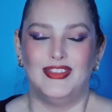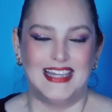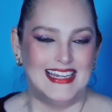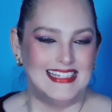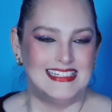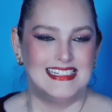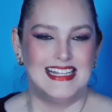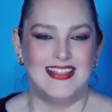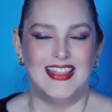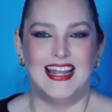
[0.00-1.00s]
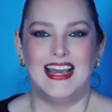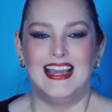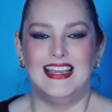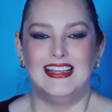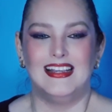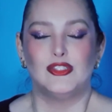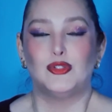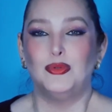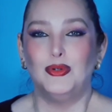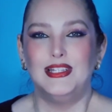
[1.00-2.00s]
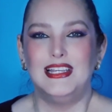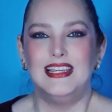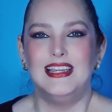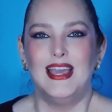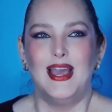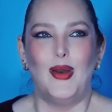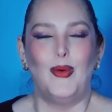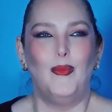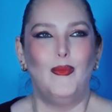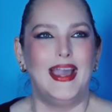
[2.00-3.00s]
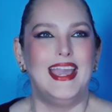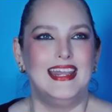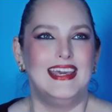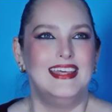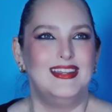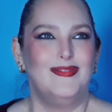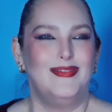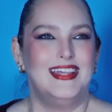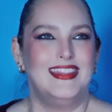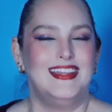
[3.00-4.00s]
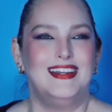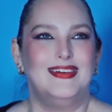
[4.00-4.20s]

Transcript: night that I truly waited with,